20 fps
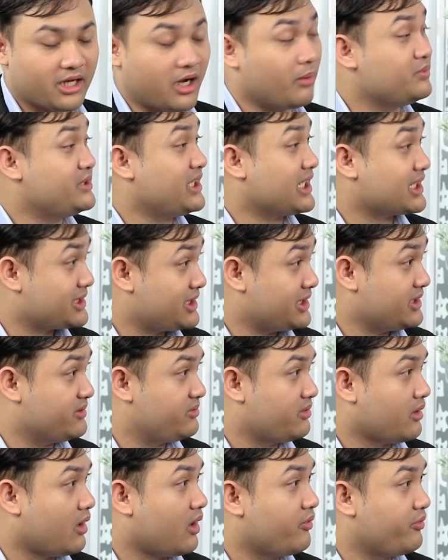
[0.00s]
objective
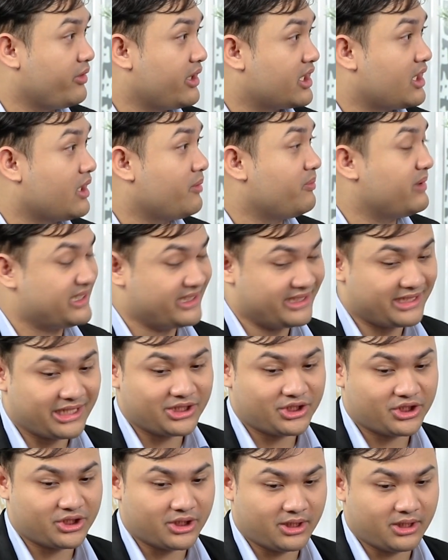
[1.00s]
of economic
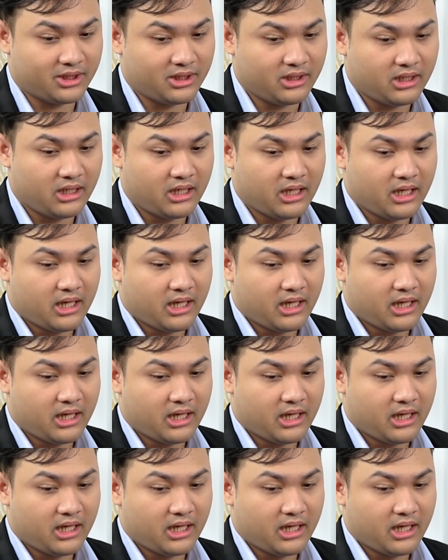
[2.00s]
sanction